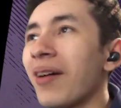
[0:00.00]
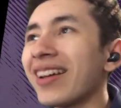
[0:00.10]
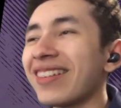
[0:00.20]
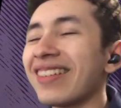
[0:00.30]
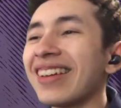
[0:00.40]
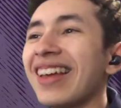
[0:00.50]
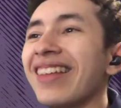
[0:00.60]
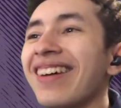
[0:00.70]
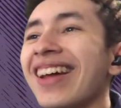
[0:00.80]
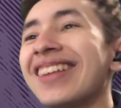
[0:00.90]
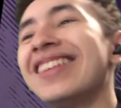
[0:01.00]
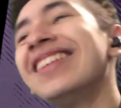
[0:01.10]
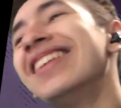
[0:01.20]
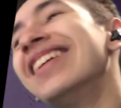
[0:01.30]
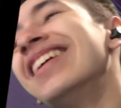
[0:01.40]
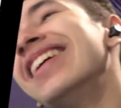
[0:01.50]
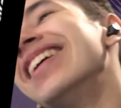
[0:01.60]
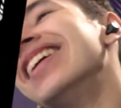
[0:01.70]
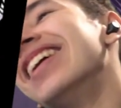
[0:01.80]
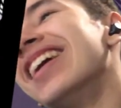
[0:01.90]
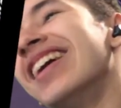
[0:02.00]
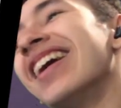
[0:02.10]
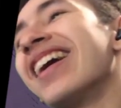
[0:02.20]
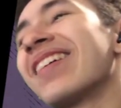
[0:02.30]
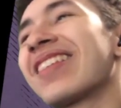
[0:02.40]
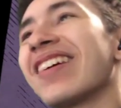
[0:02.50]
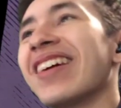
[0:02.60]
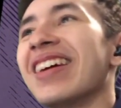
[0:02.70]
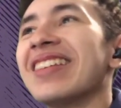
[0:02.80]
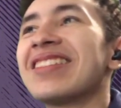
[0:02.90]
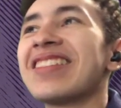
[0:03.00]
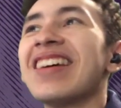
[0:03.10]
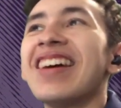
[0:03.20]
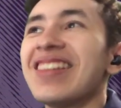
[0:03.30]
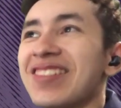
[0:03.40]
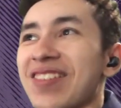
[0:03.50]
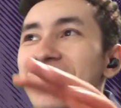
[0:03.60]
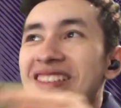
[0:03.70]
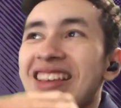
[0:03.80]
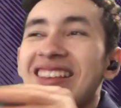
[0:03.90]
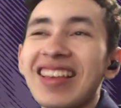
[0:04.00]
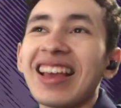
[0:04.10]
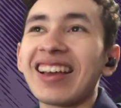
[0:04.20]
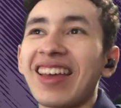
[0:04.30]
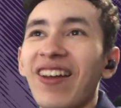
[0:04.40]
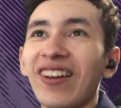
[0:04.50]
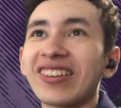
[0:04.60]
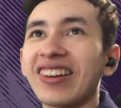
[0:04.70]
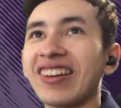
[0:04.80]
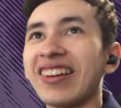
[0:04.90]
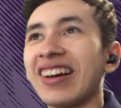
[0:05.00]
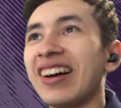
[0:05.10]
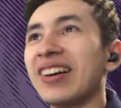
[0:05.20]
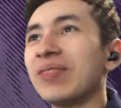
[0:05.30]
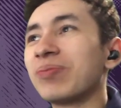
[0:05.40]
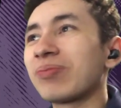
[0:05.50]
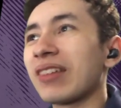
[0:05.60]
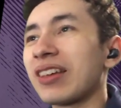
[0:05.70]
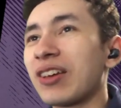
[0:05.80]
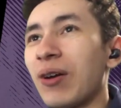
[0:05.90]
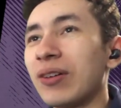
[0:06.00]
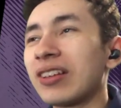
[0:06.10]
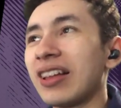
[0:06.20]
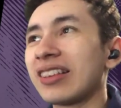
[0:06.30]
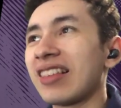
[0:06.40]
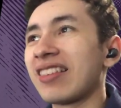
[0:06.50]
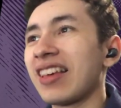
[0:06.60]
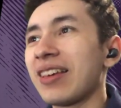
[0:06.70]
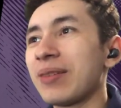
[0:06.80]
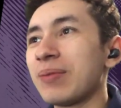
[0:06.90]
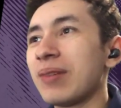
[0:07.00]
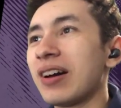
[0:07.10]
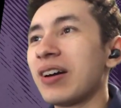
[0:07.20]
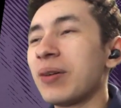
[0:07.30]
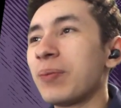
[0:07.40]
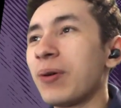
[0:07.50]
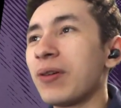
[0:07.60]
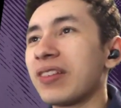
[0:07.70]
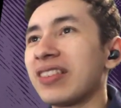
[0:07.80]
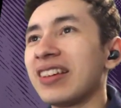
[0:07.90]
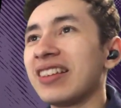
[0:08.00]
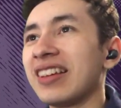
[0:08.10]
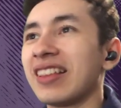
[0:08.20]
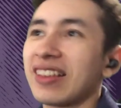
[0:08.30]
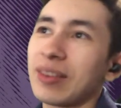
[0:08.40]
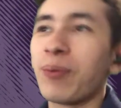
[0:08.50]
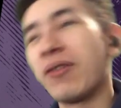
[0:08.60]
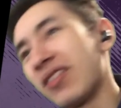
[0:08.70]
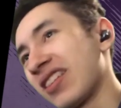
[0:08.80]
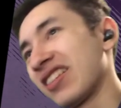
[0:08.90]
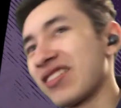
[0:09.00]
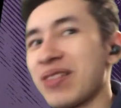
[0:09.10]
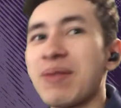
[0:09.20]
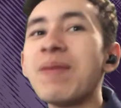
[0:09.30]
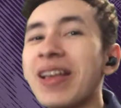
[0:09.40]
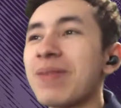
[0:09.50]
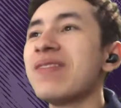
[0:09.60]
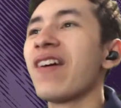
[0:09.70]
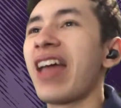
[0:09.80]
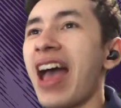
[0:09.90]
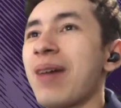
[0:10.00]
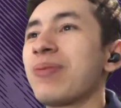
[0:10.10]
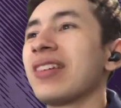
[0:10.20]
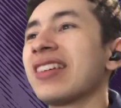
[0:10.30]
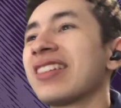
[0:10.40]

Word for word: Oh, I just took another one. I'm sorry just see, seeing a character um, go into like the same um, pose that they did in like the previous century, it makes me very happy.